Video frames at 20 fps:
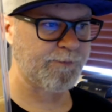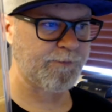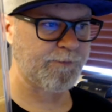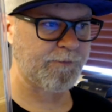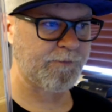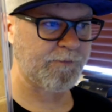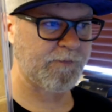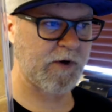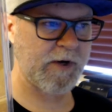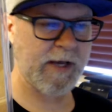
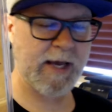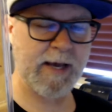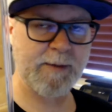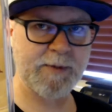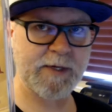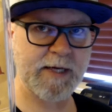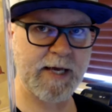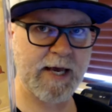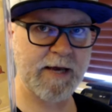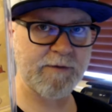very
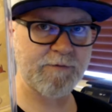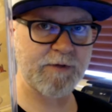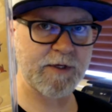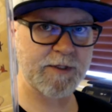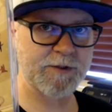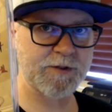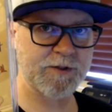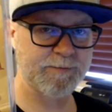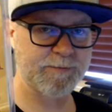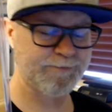happy to have
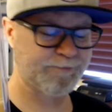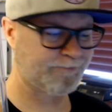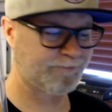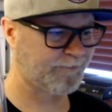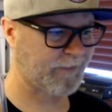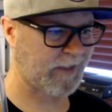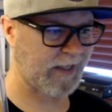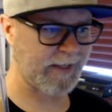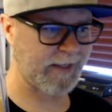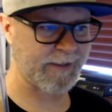this.
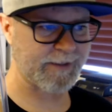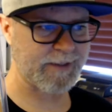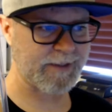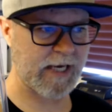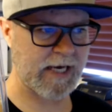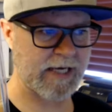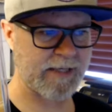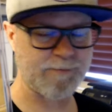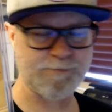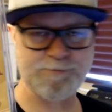Again, it's
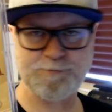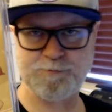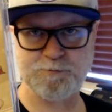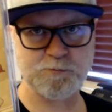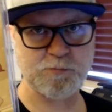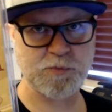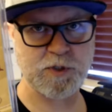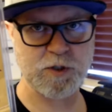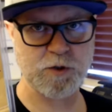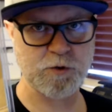not,
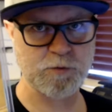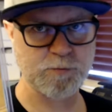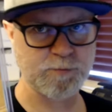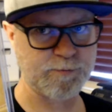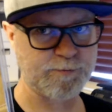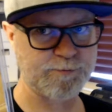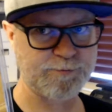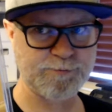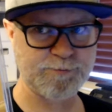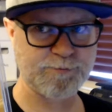
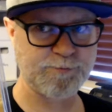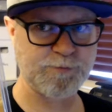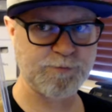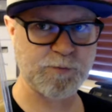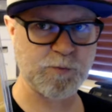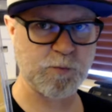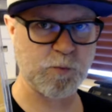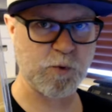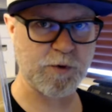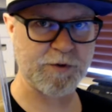
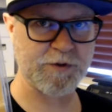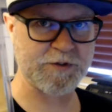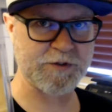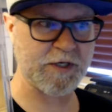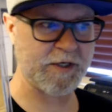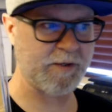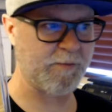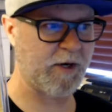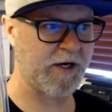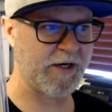worth a
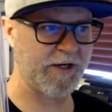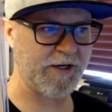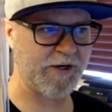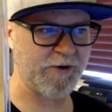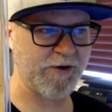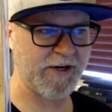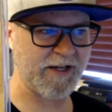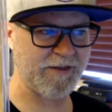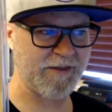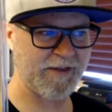ton of money
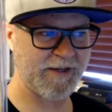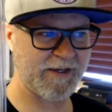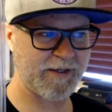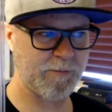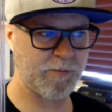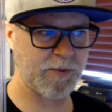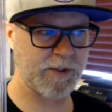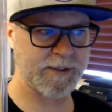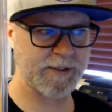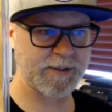or
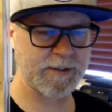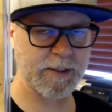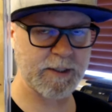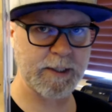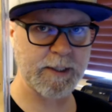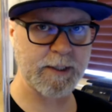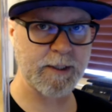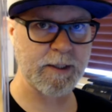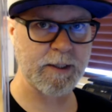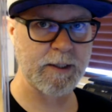anything, but
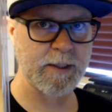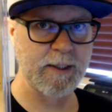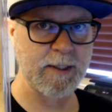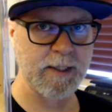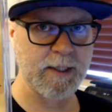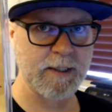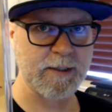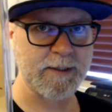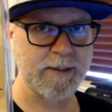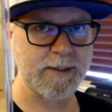
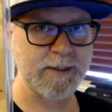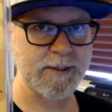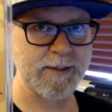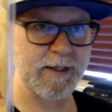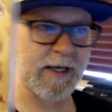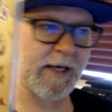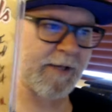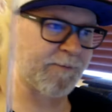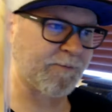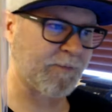
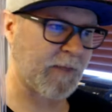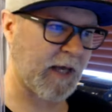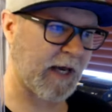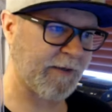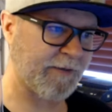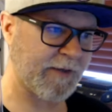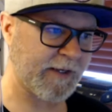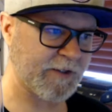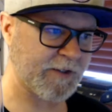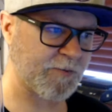I
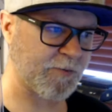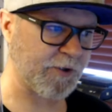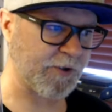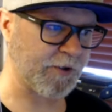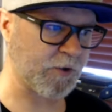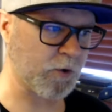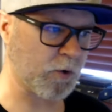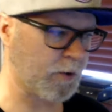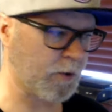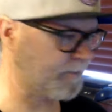think it's pretty
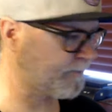cool.